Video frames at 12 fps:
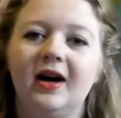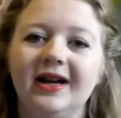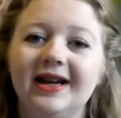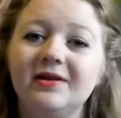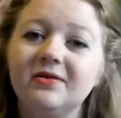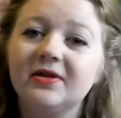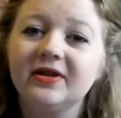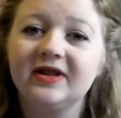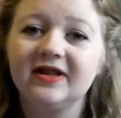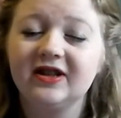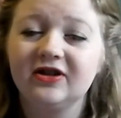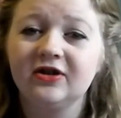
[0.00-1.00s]
I came to the
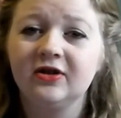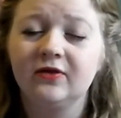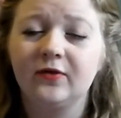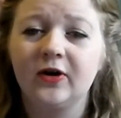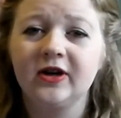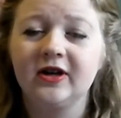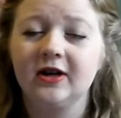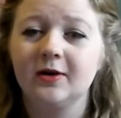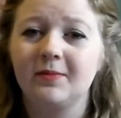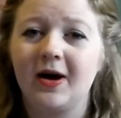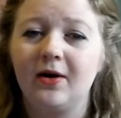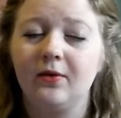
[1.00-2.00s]
decision of writing
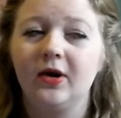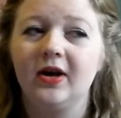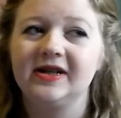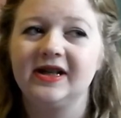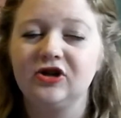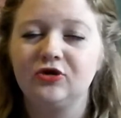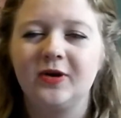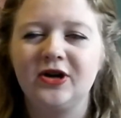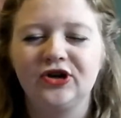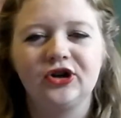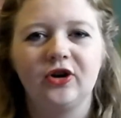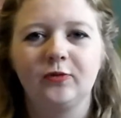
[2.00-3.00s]
about a
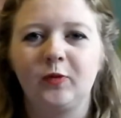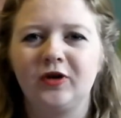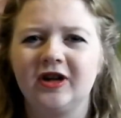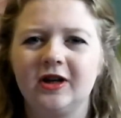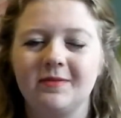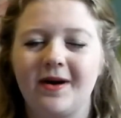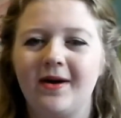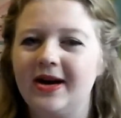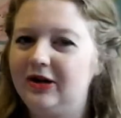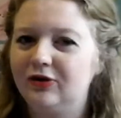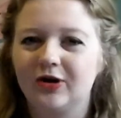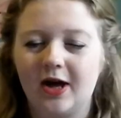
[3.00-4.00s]
situation I was put in about
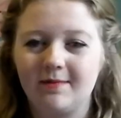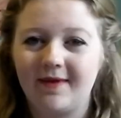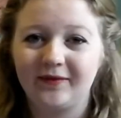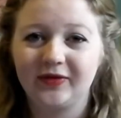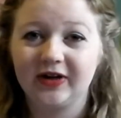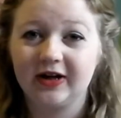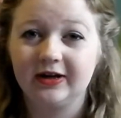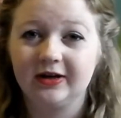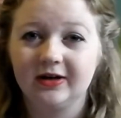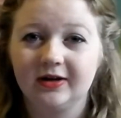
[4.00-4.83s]
8 or 9 months ago.